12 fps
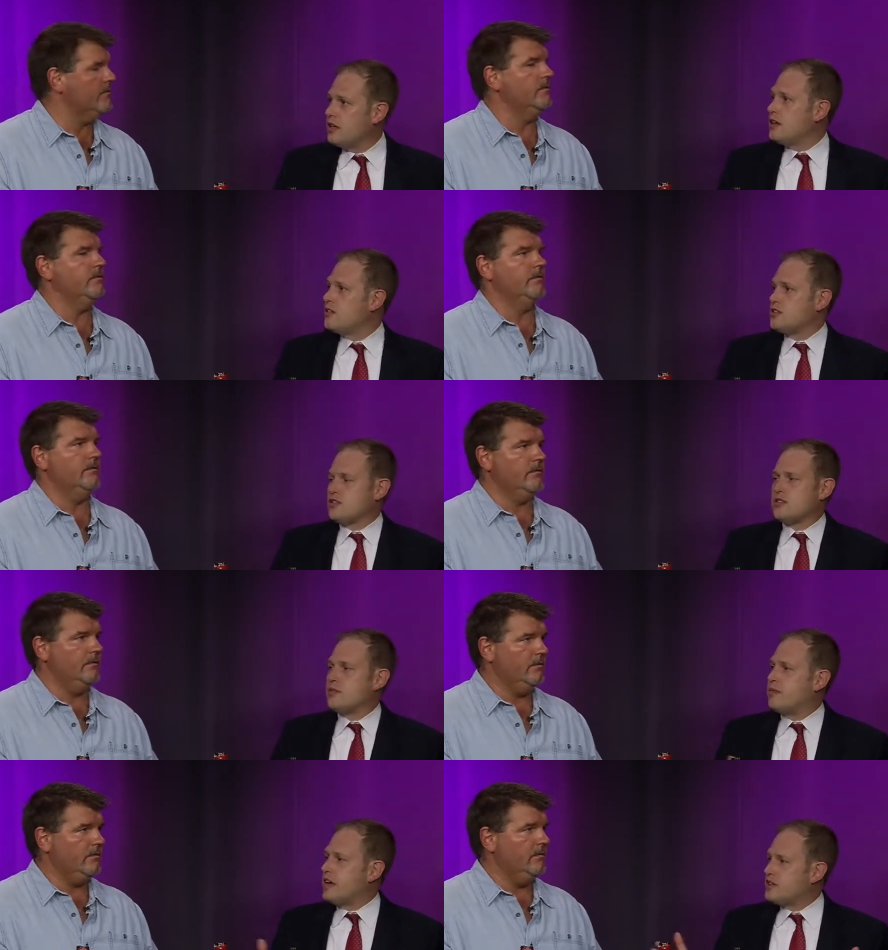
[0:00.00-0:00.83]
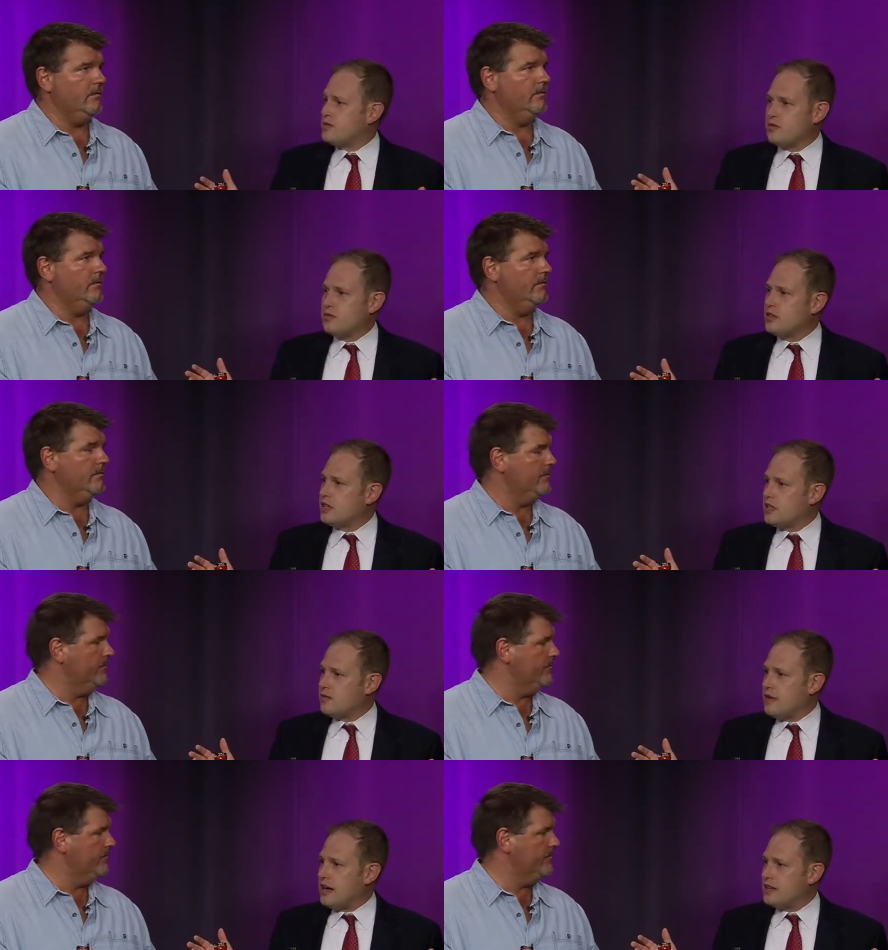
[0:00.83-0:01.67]
Speaker 1: Just the best food you can
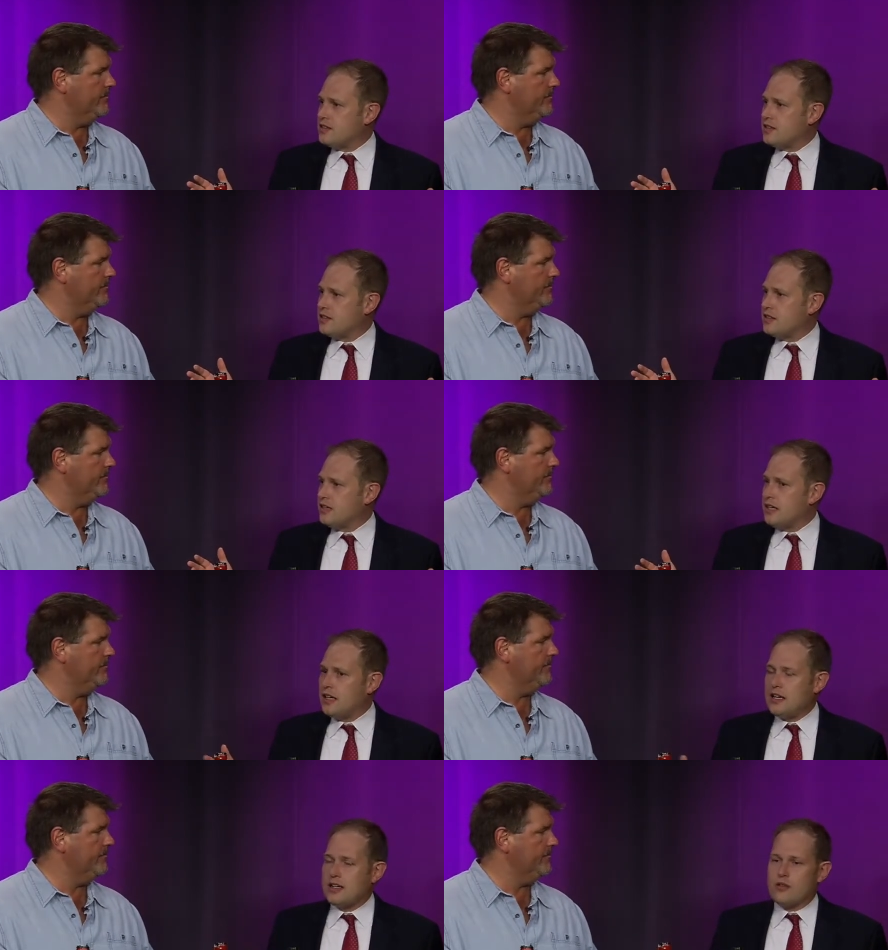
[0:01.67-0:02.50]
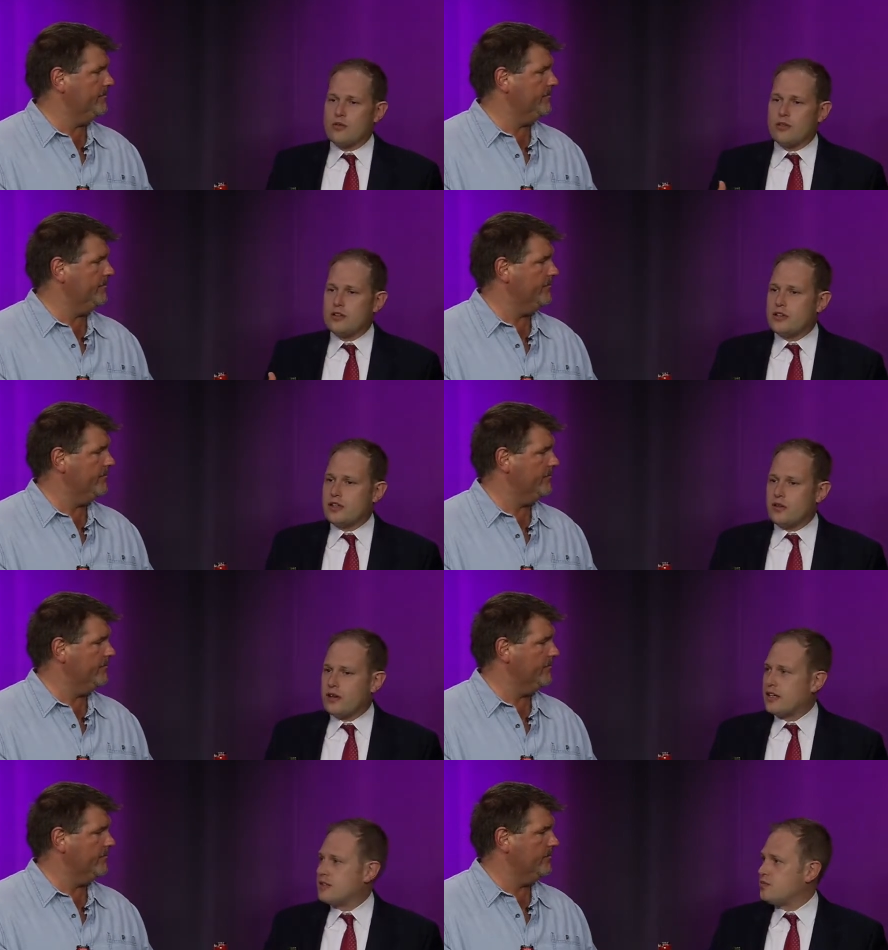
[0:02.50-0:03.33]
imagine and a really
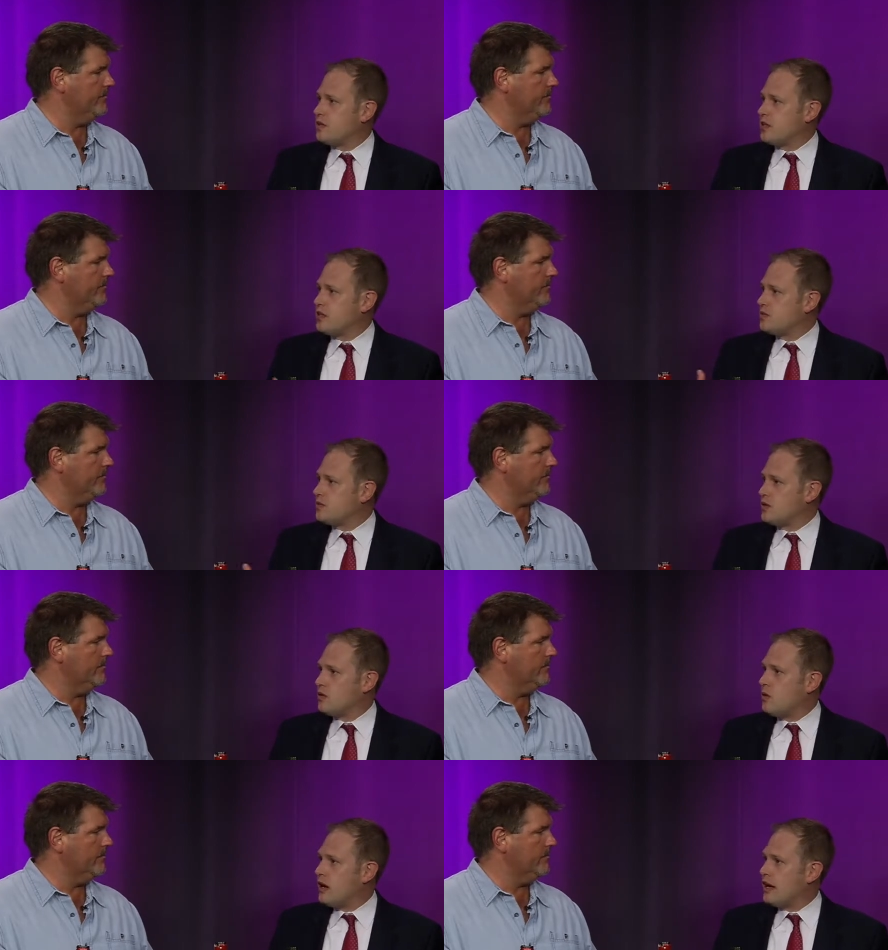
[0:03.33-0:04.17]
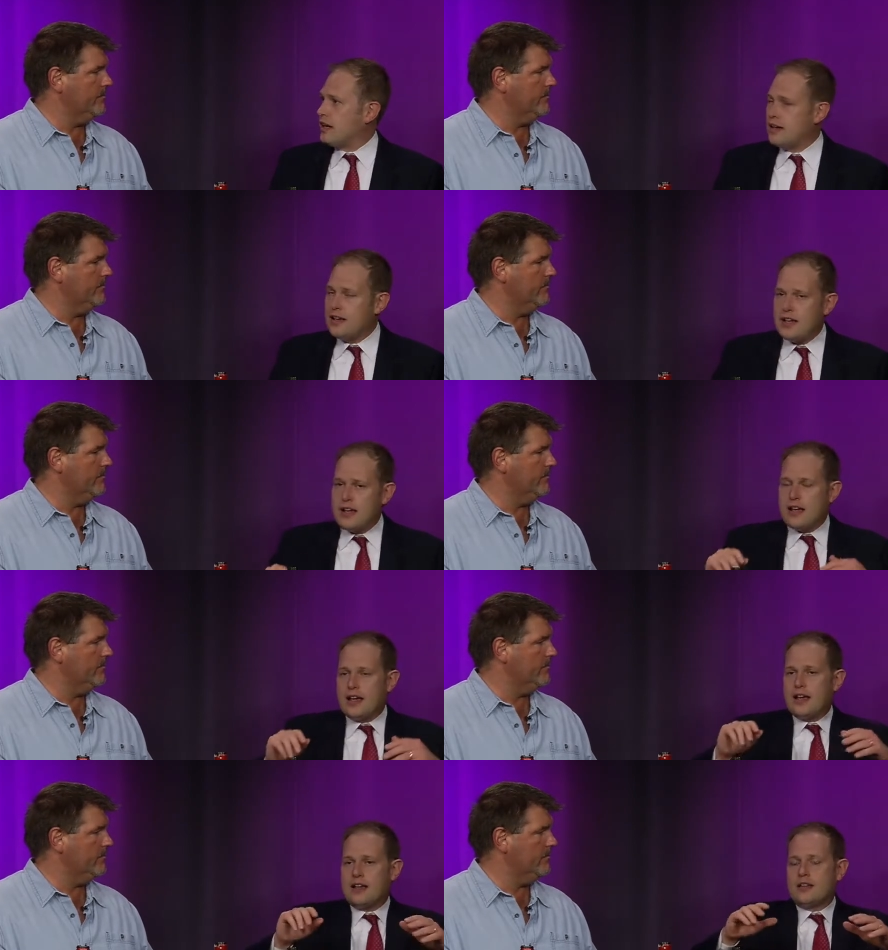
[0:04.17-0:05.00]
great experience with the wine.
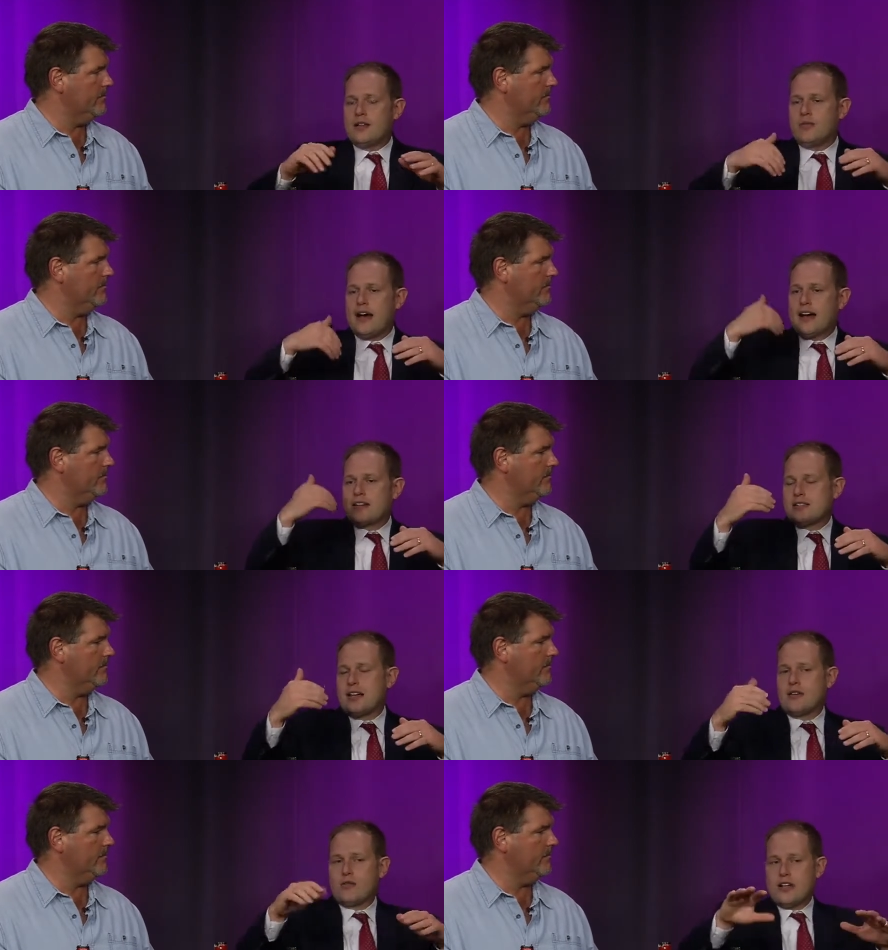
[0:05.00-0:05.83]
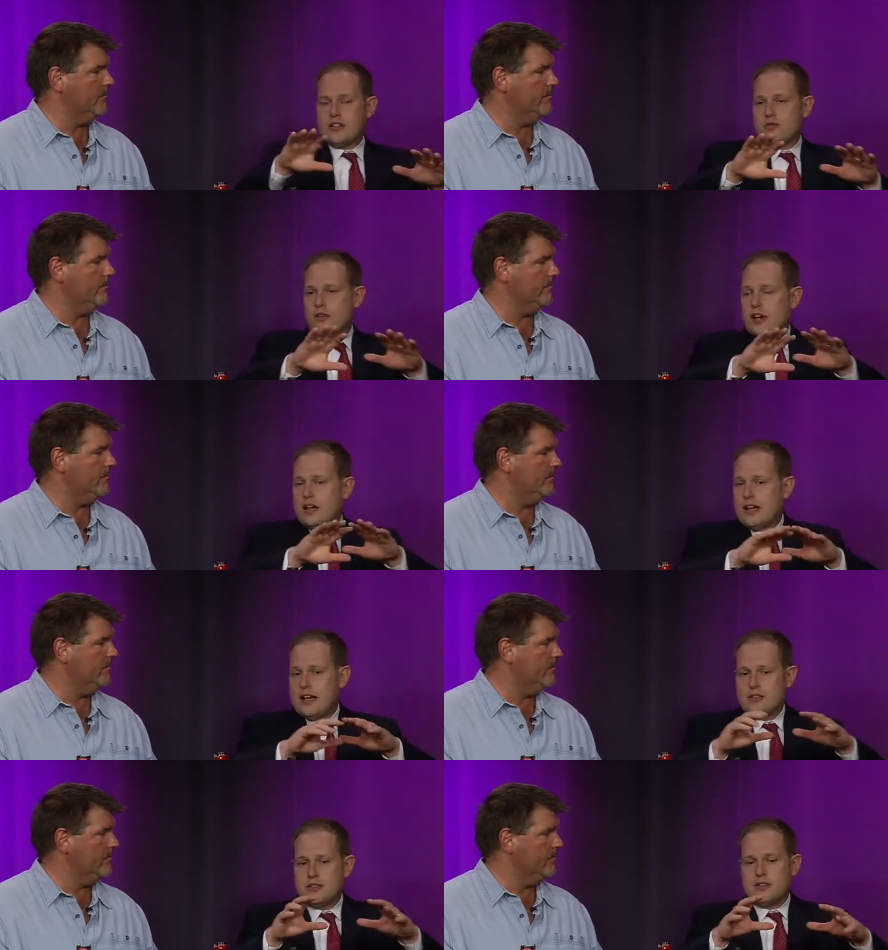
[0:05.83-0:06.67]
And the back side of the restaurant
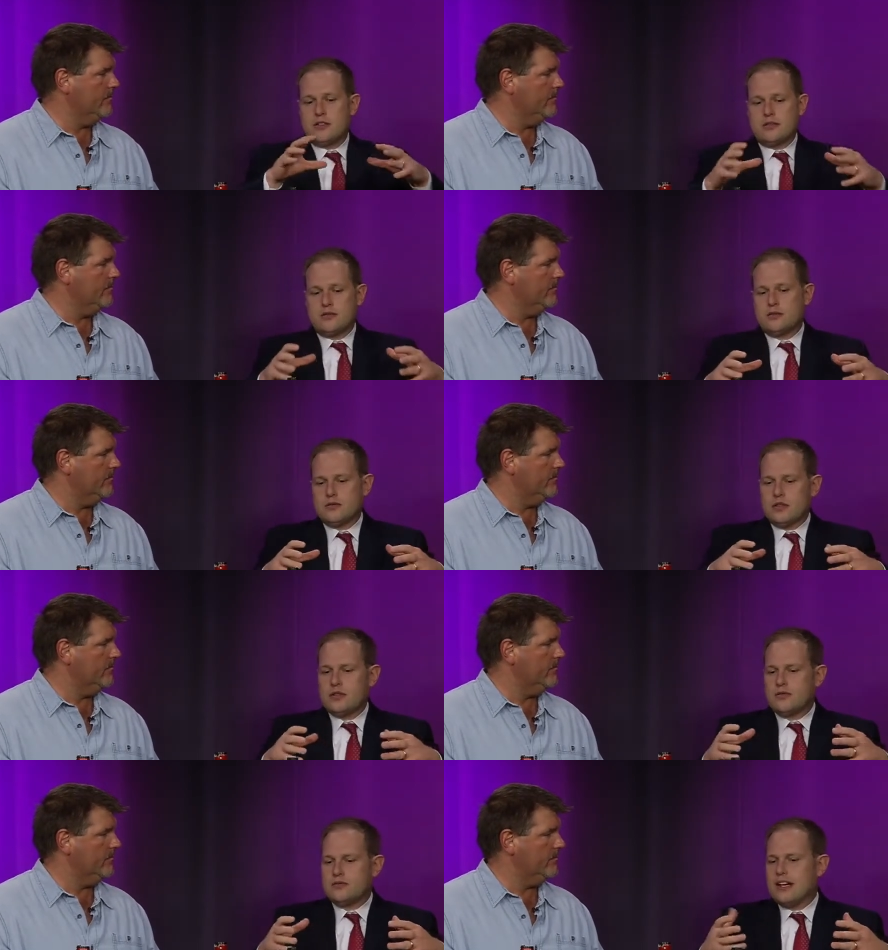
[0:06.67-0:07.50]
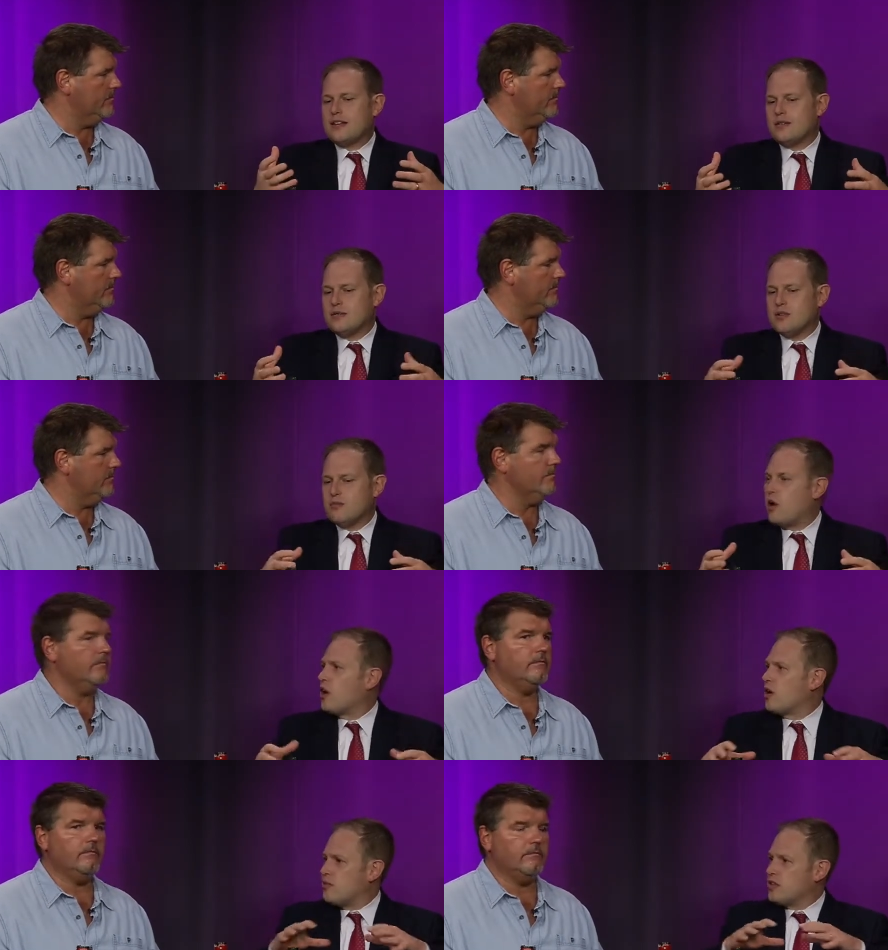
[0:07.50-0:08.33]
has a little, it's a
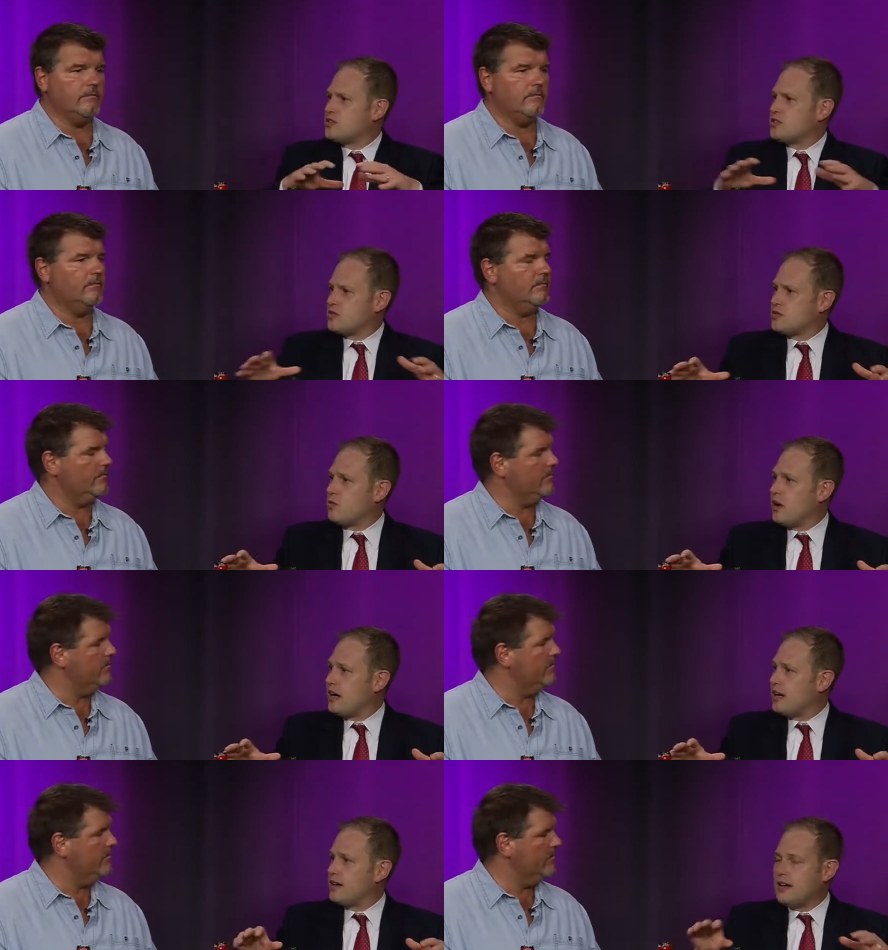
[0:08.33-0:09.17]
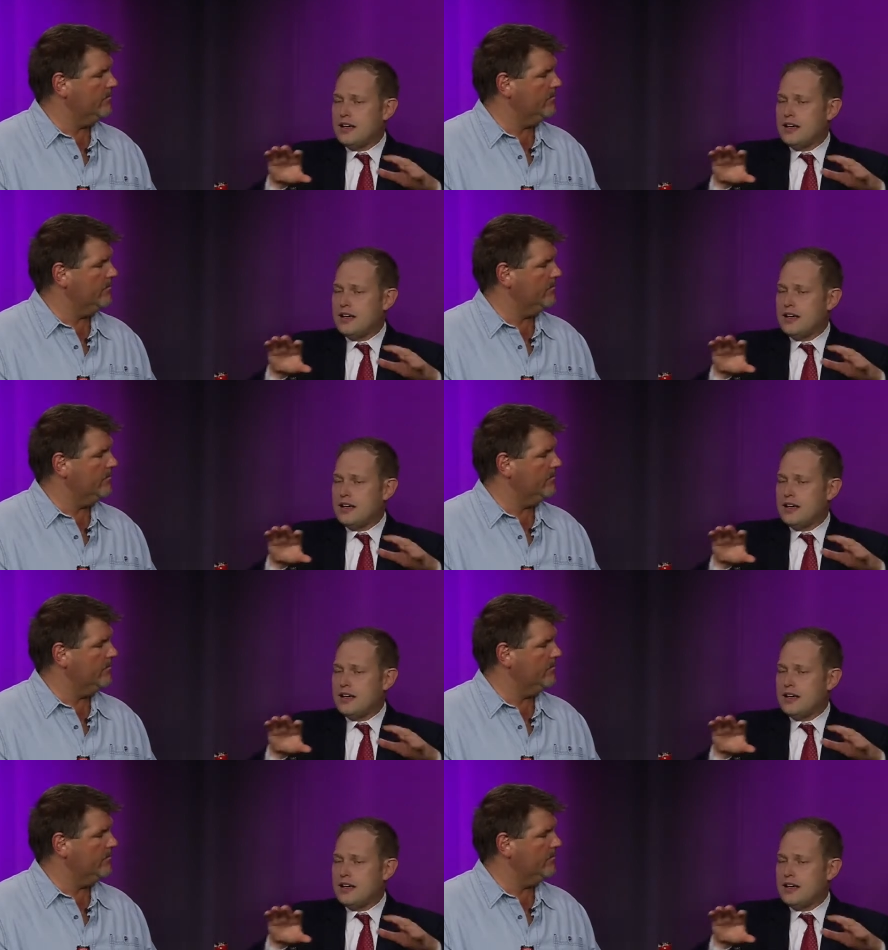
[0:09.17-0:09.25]
bar, but it's just wine.